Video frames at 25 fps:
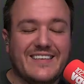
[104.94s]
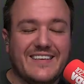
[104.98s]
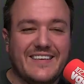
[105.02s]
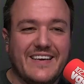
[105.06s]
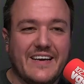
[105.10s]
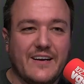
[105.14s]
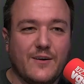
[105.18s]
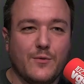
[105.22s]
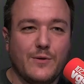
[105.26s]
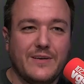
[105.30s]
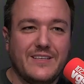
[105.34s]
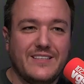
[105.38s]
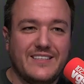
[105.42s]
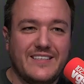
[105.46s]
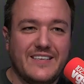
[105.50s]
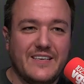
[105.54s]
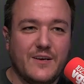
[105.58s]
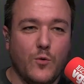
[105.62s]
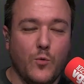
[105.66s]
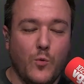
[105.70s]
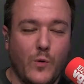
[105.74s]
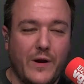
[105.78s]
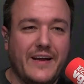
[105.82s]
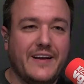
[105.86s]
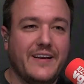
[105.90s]
guarantee
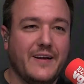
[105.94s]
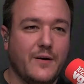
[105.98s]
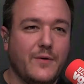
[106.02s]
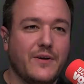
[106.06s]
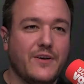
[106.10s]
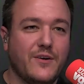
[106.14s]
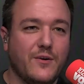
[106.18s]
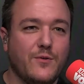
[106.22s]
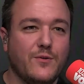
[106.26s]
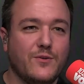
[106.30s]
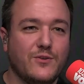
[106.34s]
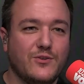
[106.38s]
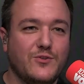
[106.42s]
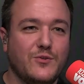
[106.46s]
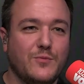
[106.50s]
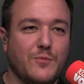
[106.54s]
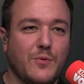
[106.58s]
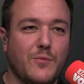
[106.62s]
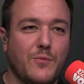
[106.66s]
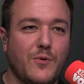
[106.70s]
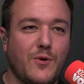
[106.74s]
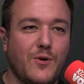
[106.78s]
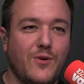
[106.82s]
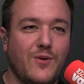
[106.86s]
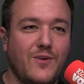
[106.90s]
a win, I would go to a Super
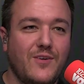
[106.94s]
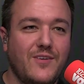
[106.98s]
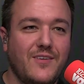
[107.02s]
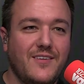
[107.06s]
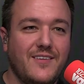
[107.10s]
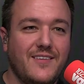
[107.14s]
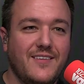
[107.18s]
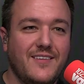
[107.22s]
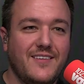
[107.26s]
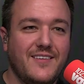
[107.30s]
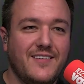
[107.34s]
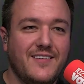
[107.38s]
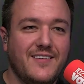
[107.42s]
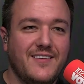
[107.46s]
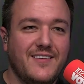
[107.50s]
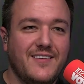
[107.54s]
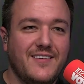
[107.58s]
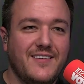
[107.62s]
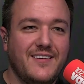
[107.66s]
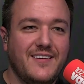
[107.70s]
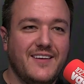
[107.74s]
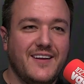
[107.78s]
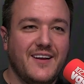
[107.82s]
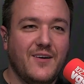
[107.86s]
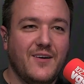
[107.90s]
Bowl. You know,